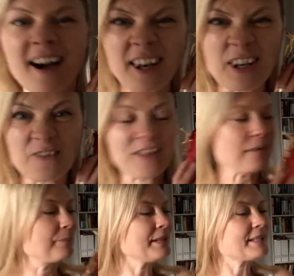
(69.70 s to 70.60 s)
I love
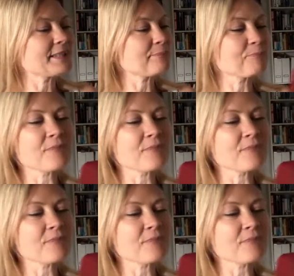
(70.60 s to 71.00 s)
that bit.